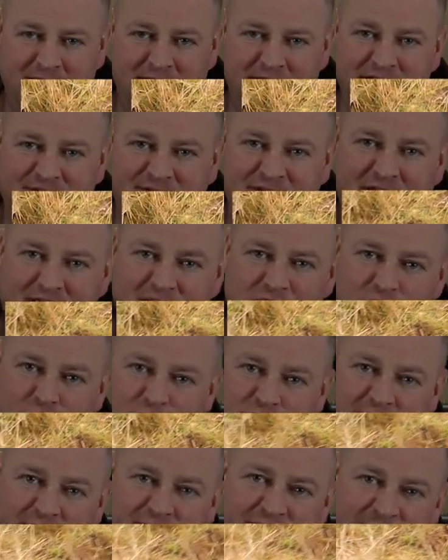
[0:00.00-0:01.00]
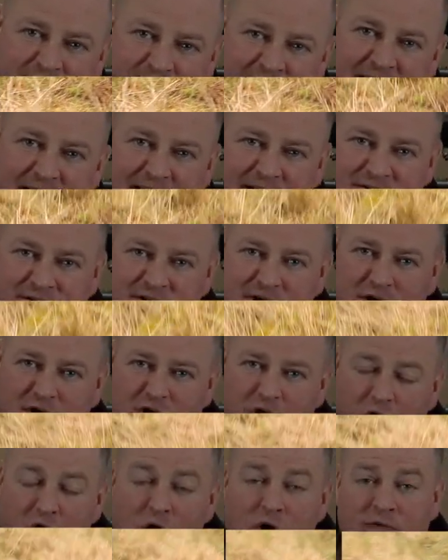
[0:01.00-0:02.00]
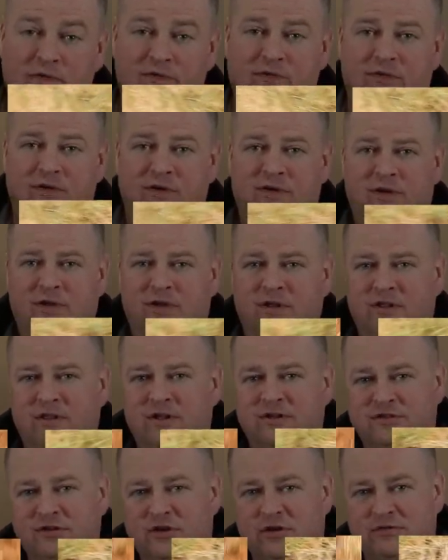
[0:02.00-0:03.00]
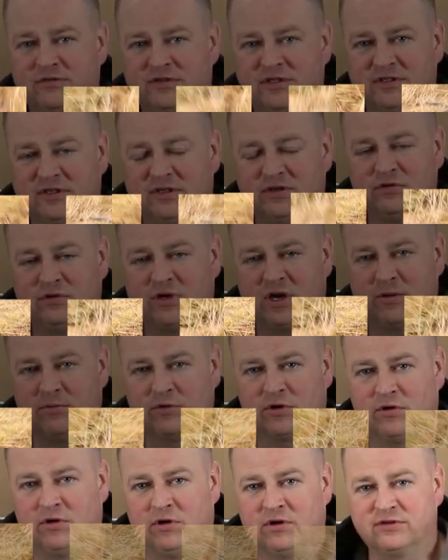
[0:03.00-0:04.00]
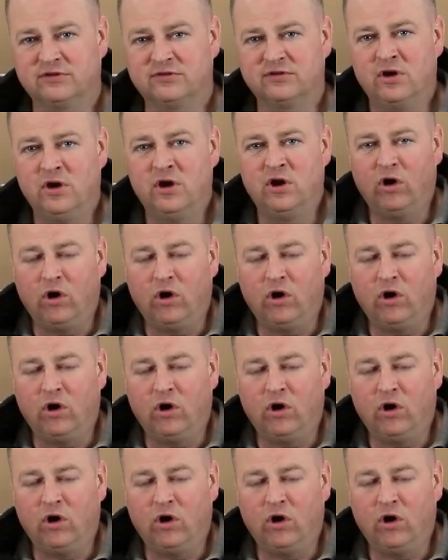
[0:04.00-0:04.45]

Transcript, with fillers: is that you'll deflect off the surfaces that you come across.